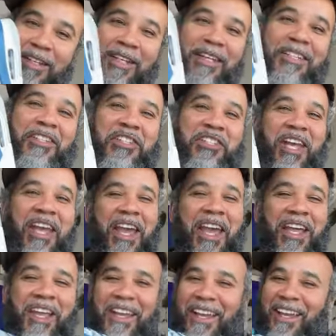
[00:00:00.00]

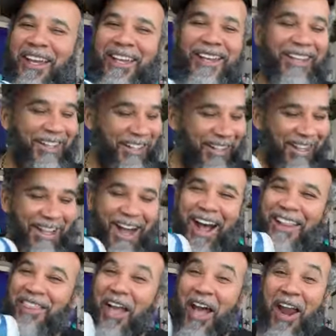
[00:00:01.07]
Shit.
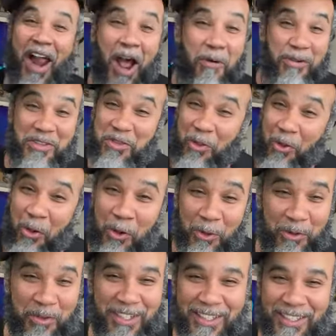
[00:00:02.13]
I thought I was
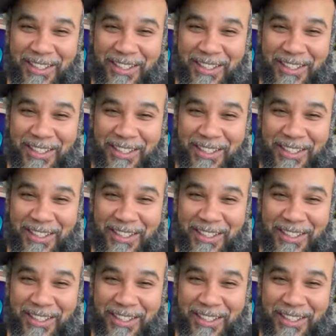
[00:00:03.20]
through.